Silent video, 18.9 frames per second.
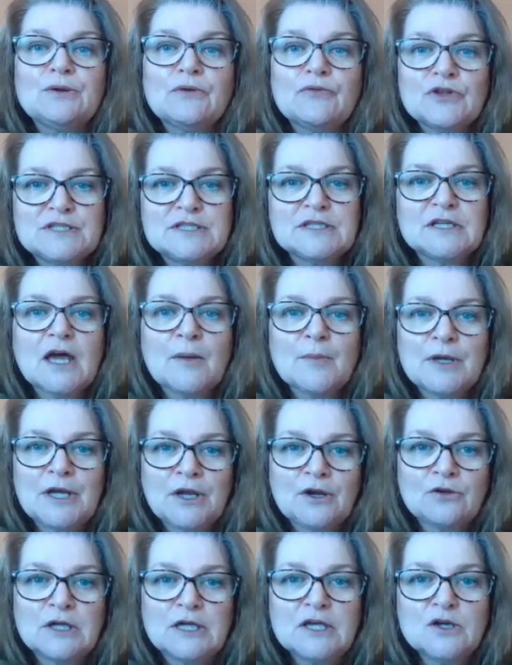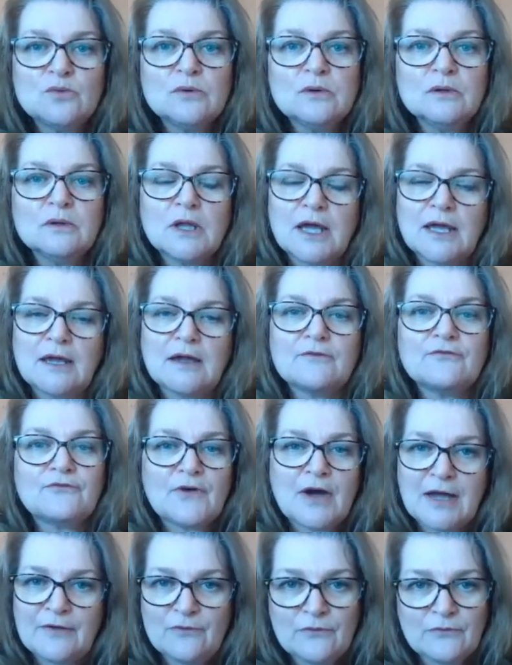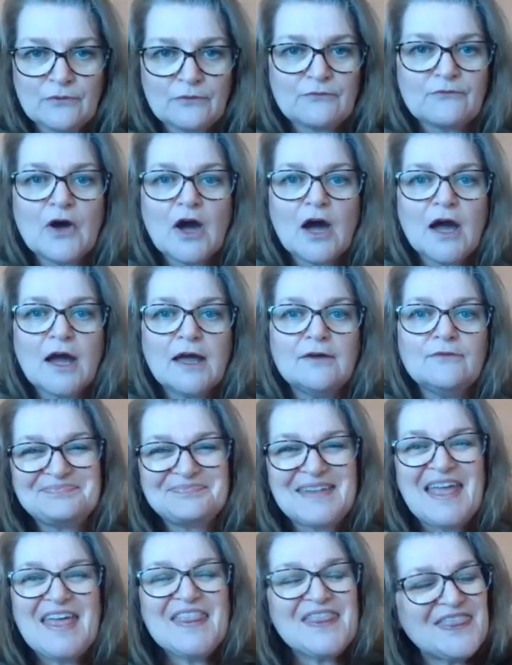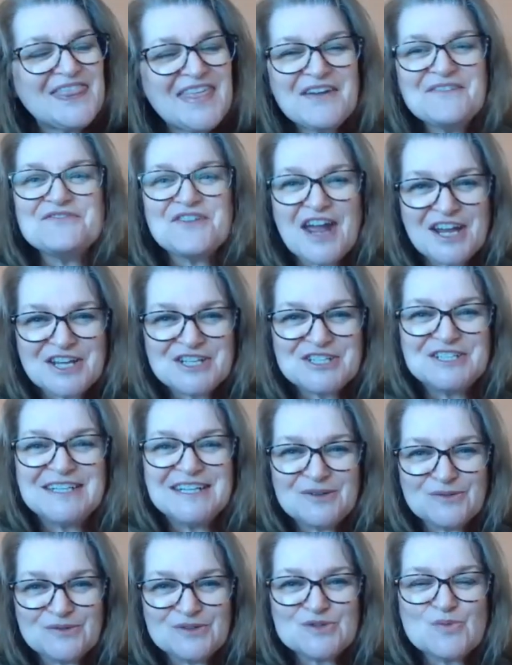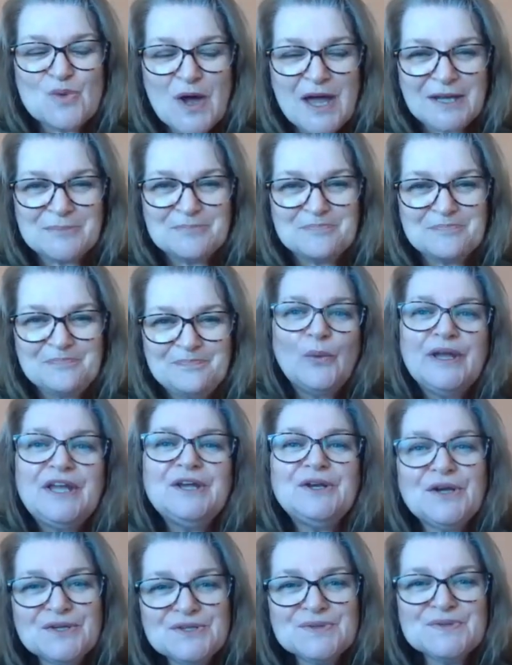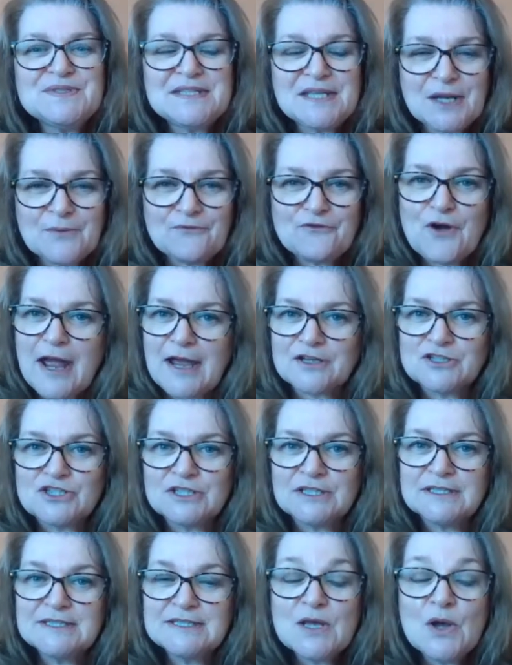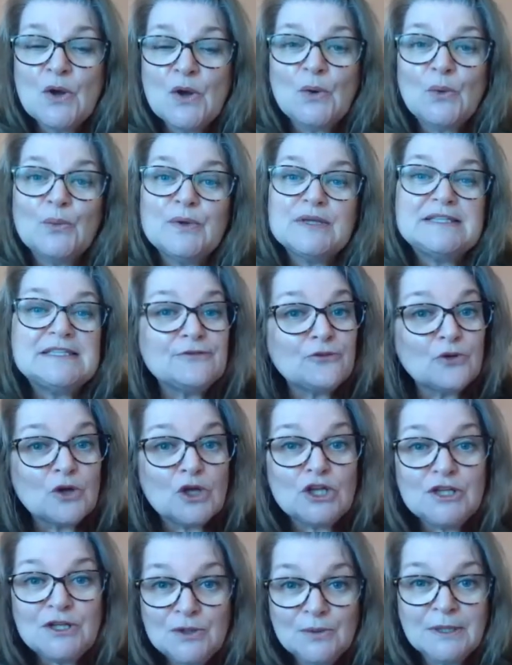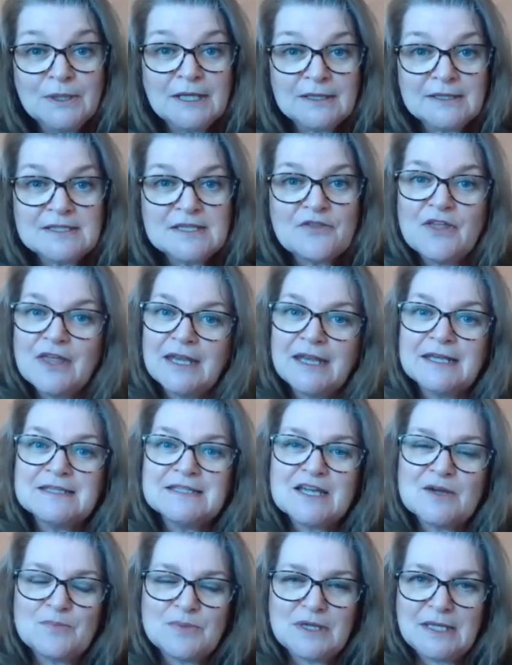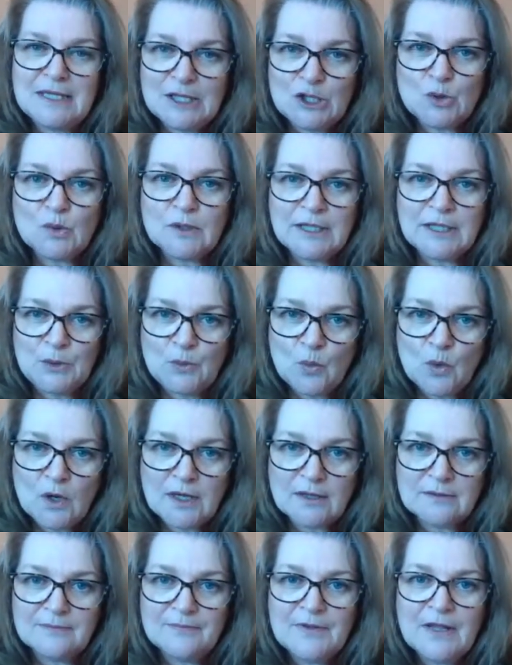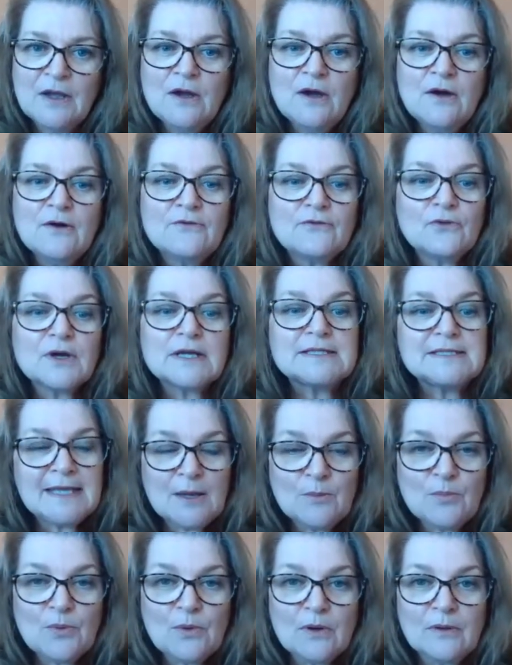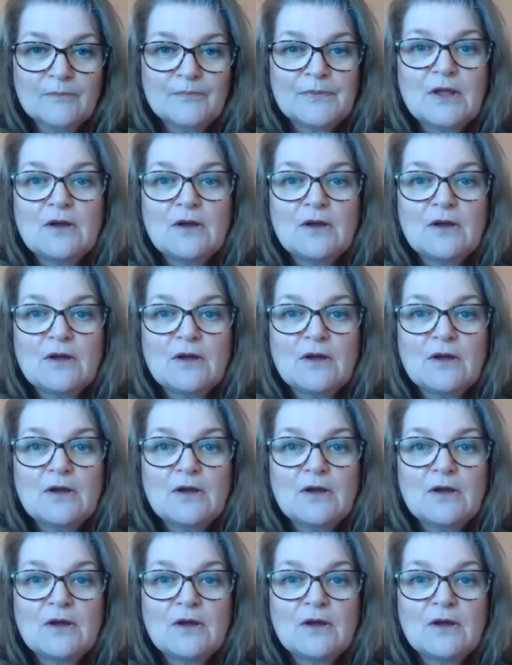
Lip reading: and the denominator are equal, like 5 over 5, that fraction equals 1. We can also set up fractions with different units that end up equaling 1. For example,